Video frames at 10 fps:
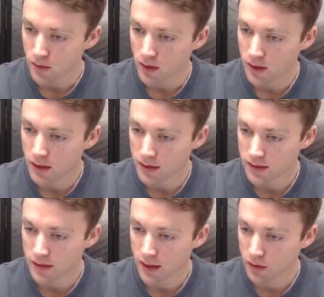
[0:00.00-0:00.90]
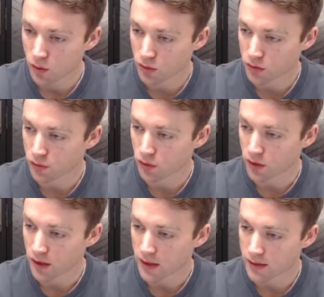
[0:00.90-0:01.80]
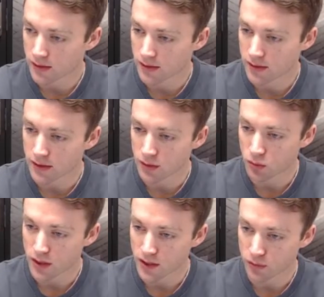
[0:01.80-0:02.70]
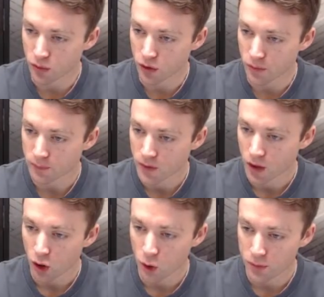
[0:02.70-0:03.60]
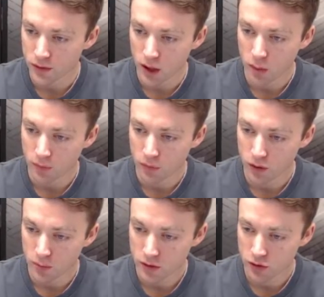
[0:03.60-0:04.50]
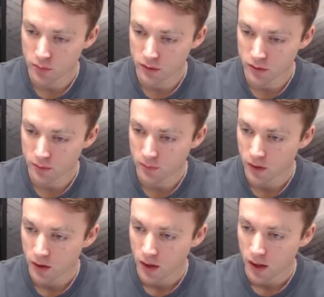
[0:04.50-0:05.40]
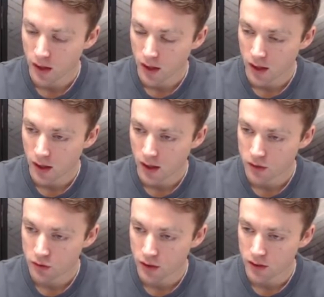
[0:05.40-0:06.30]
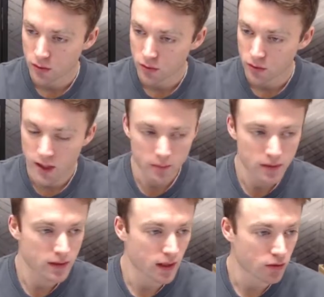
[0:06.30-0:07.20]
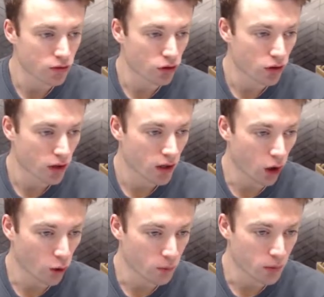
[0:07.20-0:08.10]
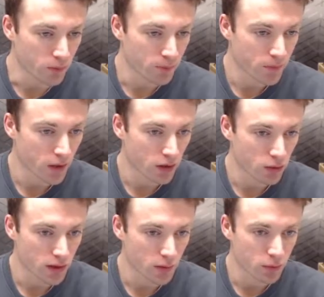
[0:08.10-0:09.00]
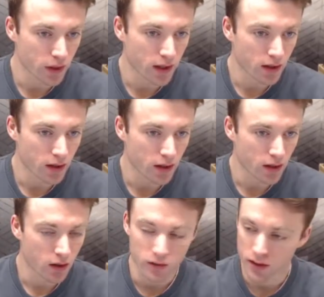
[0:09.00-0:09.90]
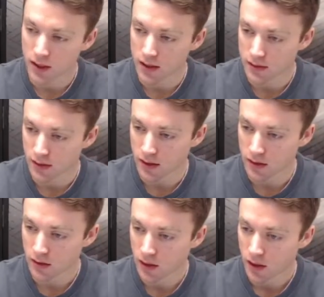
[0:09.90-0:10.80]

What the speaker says: He instead goes for knight c to e4, opening up for the bishops and trying to keep the center open so he can play on the king side.